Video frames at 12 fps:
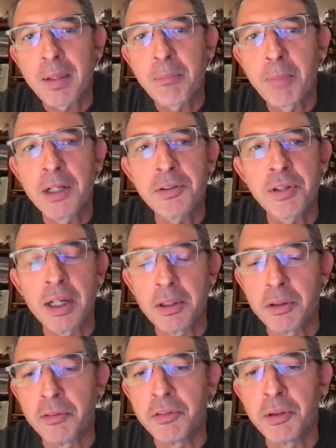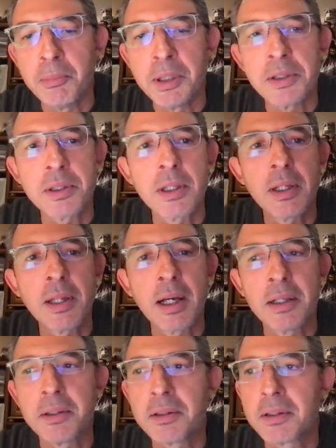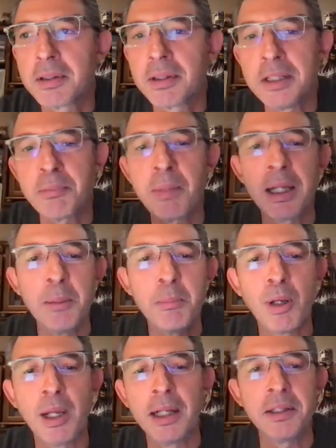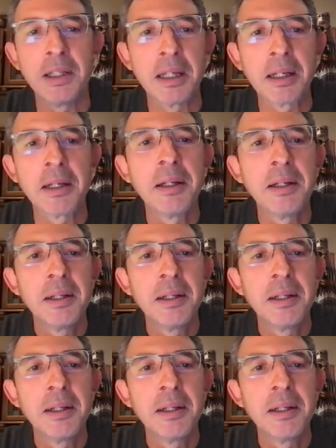parasite of humans that is manipulating